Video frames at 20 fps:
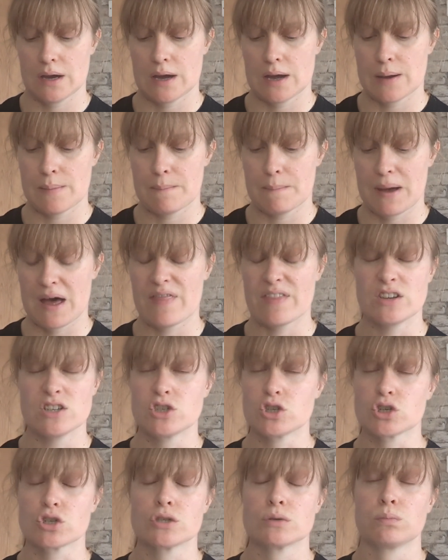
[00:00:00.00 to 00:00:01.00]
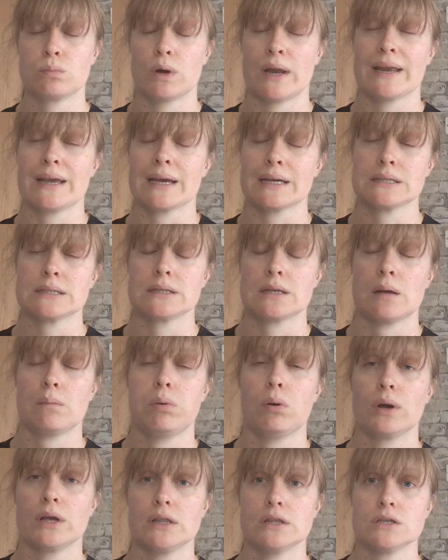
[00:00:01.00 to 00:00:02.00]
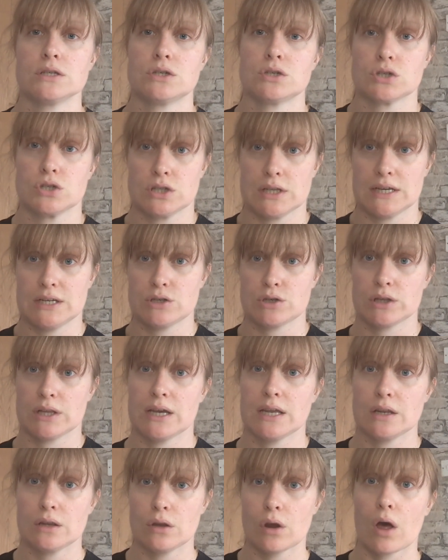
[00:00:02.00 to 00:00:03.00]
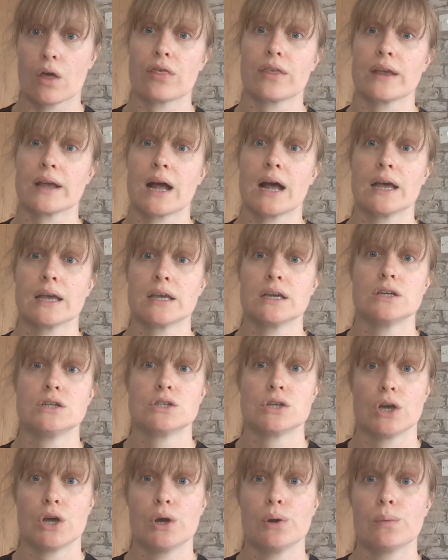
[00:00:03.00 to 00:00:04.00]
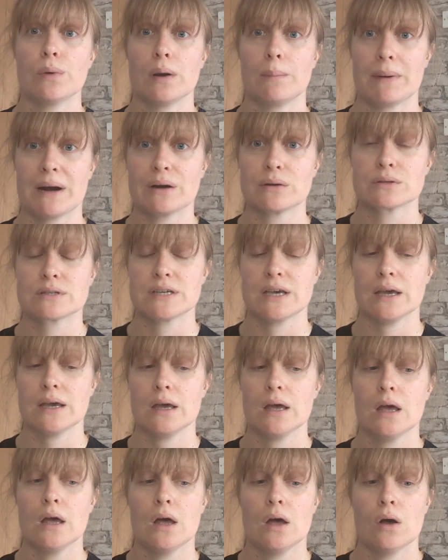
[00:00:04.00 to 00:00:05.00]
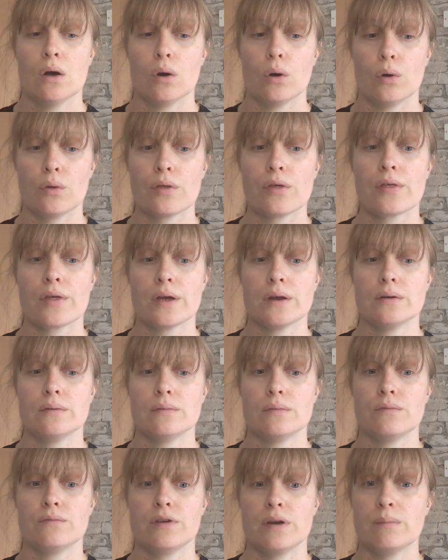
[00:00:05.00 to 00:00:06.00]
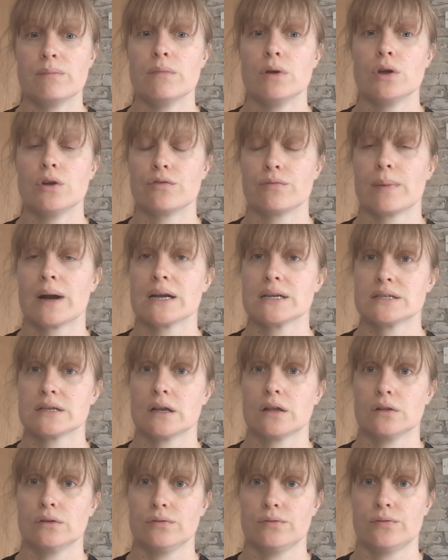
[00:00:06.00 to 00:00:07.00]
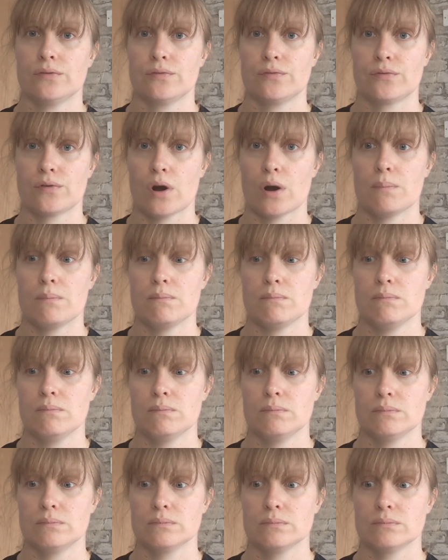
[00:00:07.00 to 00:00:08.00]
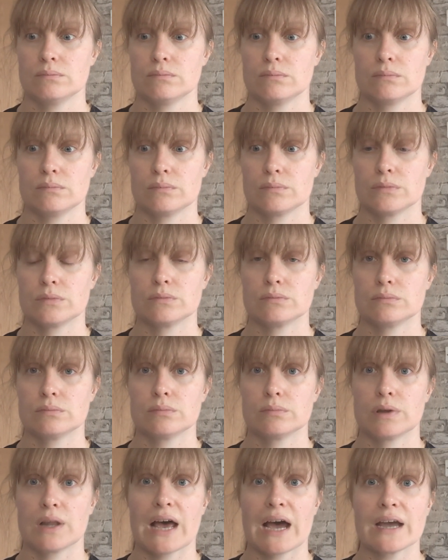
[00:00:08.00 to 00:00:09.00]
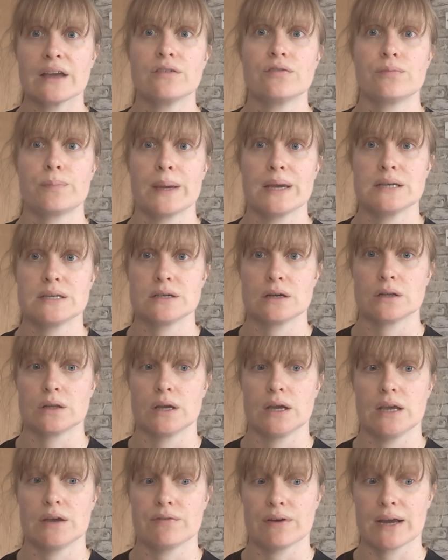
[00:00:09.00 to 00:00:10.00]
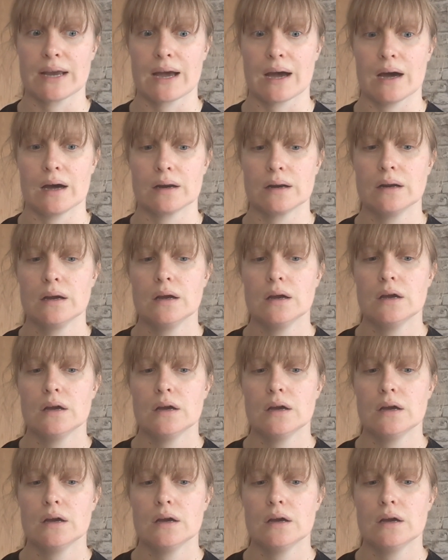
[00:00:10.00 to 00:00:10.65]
And there's just, when it gets to that point, there's just literally nothing I can do about it other than remove myself from life, basically, if I can.